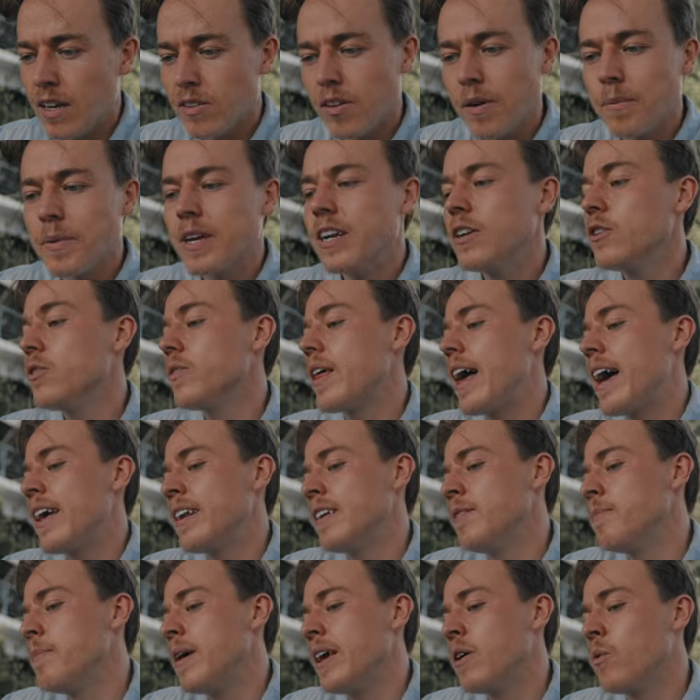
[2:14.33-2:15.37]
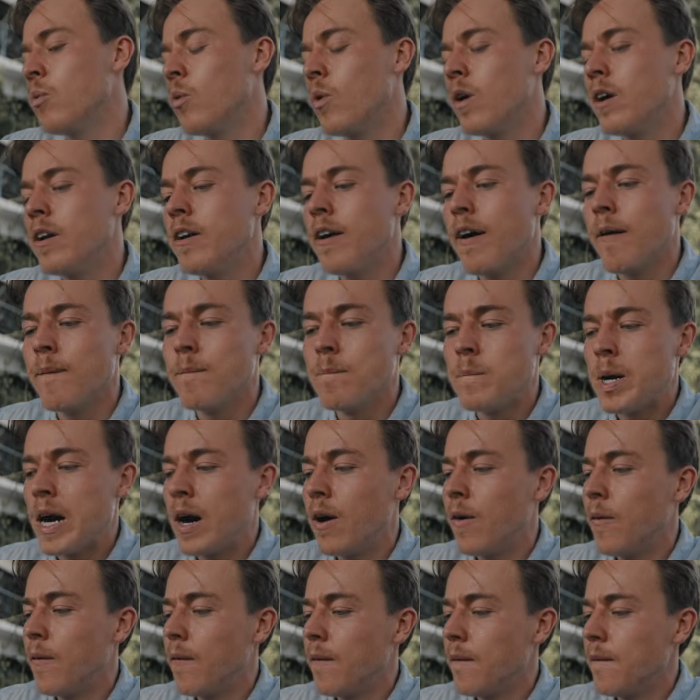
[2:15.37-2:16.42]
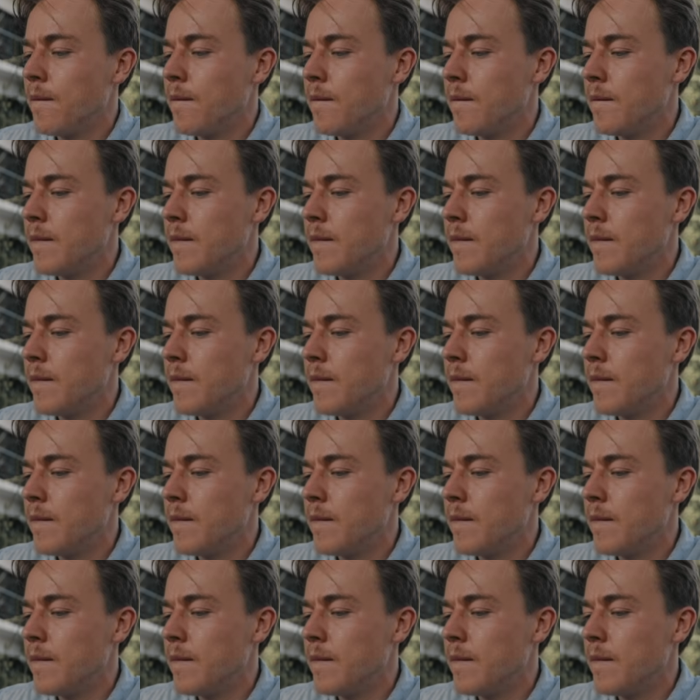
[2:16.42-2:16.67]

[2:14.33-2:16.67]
So I'm gonna do that and make one about